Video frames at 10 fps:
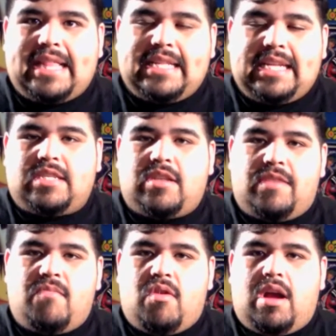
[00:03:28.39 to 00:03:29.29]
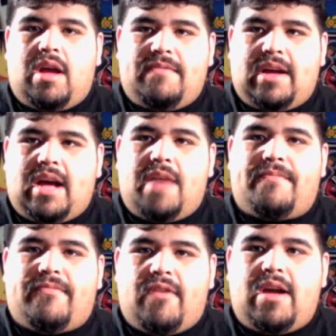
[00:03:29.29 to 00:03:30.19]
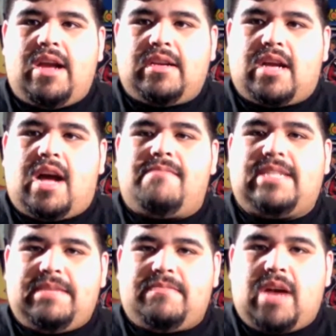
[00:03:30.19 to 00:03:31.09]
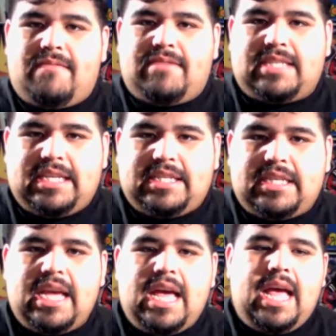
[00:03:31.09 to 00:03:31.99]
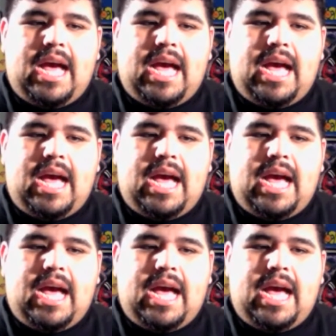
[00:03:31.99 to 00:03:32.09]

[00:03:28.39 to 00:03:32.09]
I think they deserve more of a upfront, deep conversation.